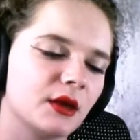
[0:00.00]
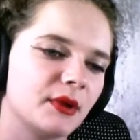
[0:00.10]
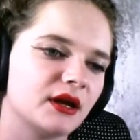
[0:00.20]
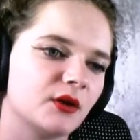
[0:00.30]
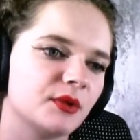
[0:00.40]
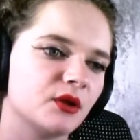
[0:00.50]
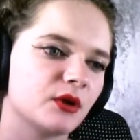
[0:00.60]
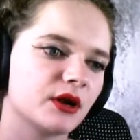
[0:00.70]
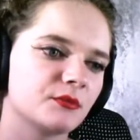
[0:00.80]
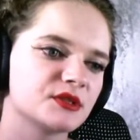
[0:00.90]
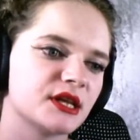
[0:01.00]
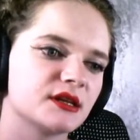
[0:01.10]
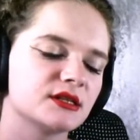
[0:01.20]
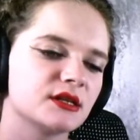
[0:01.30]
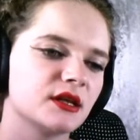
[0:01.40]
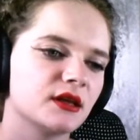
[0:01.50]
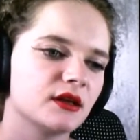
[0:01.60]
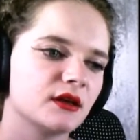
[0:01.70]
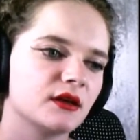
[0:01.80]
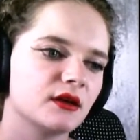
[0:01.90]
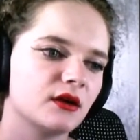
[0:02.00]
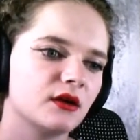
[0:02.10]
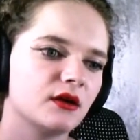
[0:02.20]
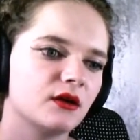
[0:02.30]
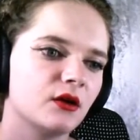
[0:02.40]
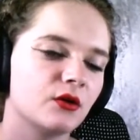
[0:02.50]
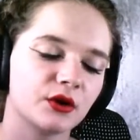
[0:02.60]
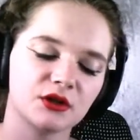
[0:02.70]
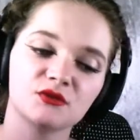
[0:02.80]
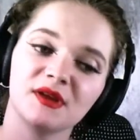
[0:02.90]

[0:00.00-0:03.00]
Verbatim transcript: that might not be one hundred percent, according